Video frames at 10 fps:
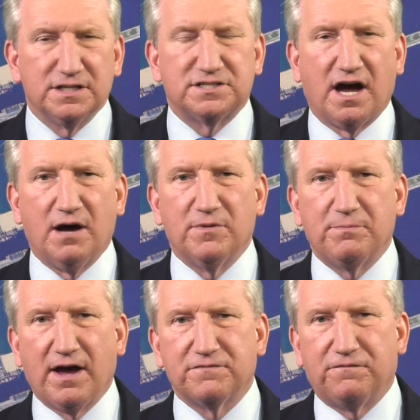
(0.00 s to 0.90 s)
Tom,
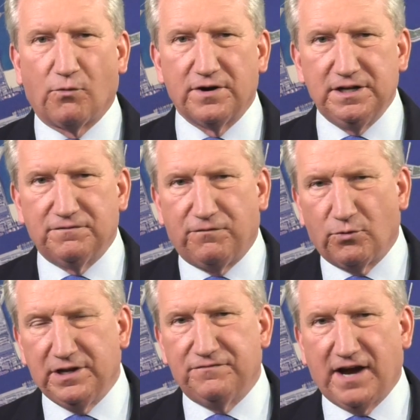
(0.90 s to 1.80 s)
about 40 to
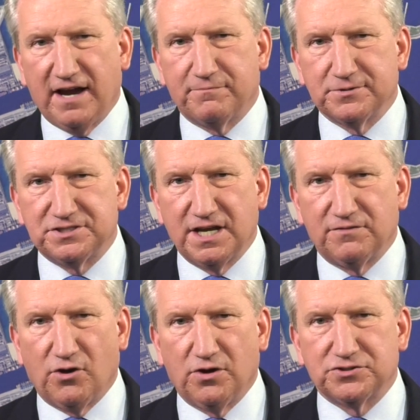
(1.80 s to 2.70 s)
45%
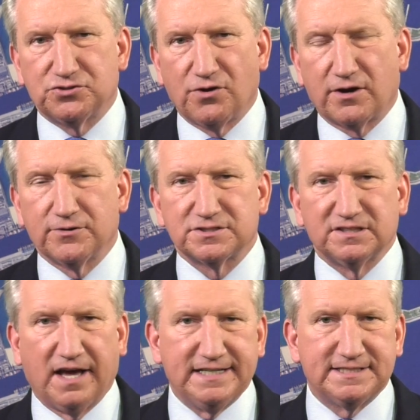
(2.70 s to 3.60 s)
of all truckers
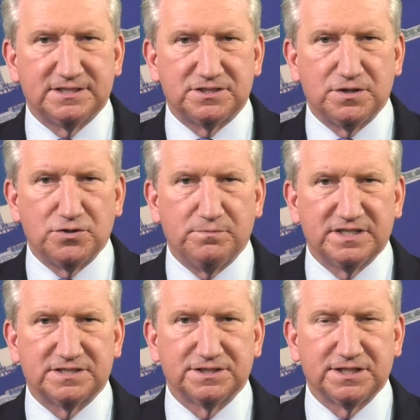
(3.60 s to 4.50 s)
licensed to do
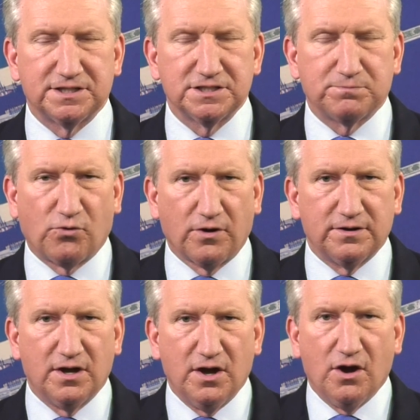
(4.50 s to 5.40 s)
business at this
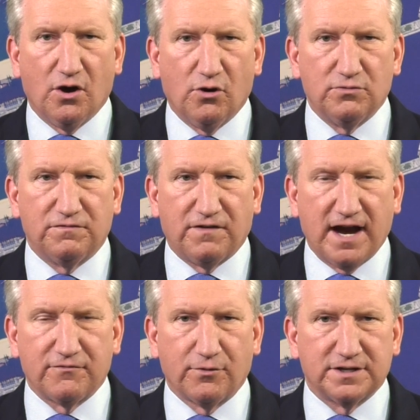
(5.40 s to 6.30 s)
port own
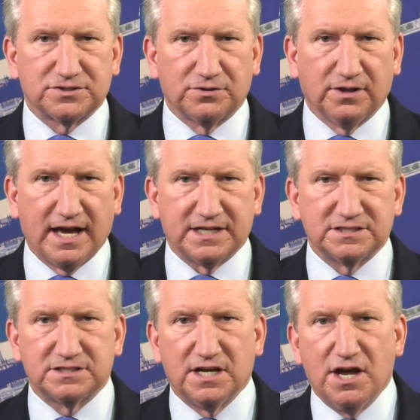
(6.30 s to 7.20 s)
5 rigs or
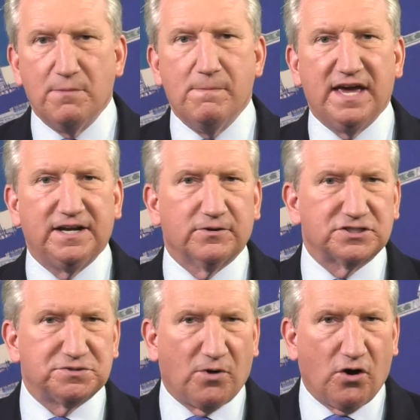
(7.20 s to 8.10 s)
less. Many are
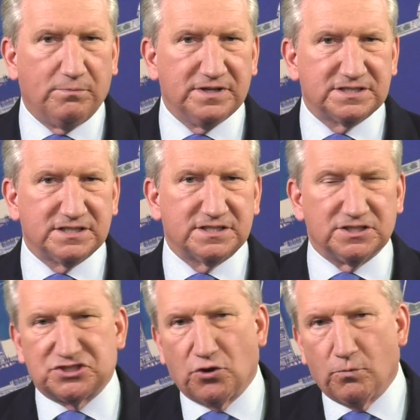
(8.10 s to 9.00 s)
small
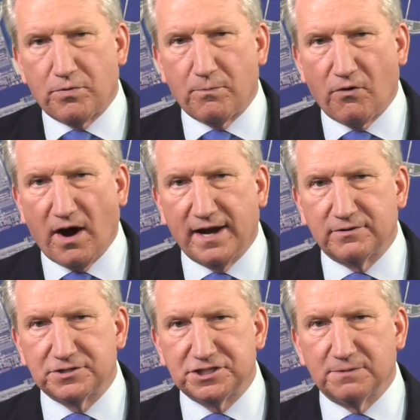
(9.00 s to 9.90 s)
businesses, sole
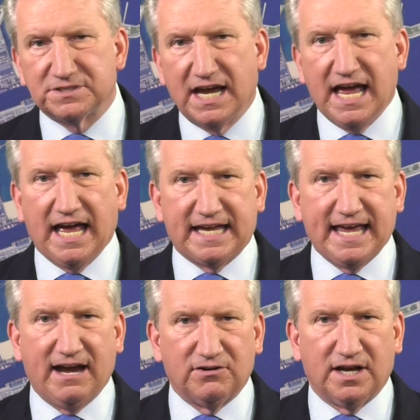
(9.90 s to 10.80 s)
proprietorships, and
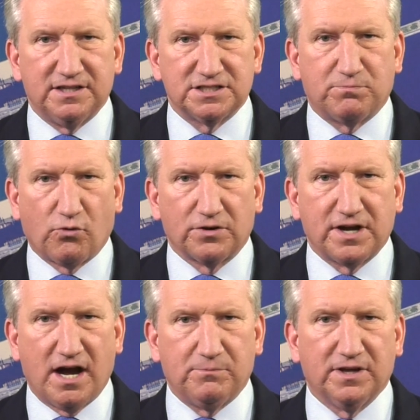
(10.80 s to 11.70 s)
count on this port
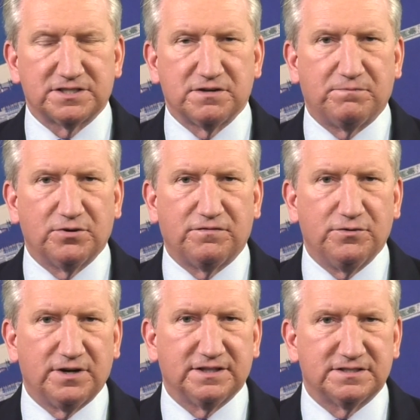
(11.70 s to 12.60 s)
complex to put
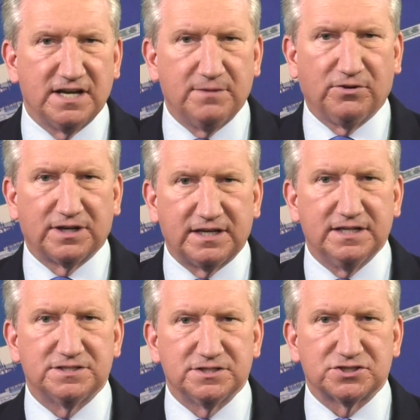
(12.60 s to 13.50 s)
food on the table and
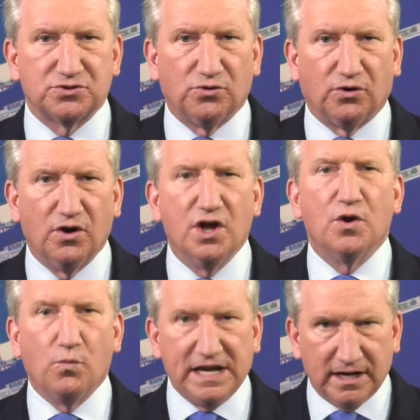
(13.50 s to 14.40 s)
kids in school.
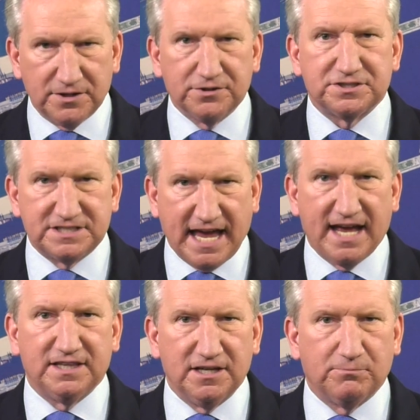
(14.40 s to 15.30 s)
We
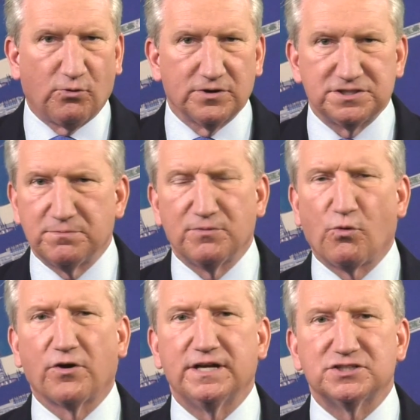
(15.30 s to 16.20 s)
understand the importance. Have been
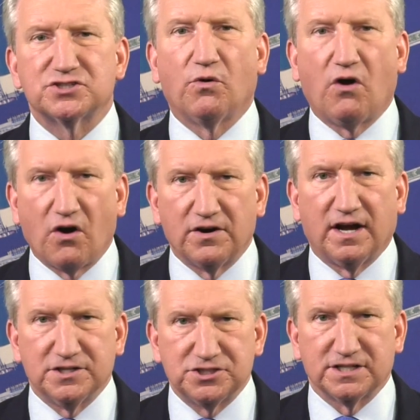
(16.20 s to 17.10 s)
working so hard
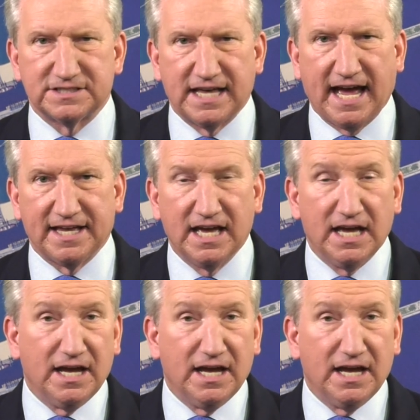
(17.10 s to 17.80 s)
on just that.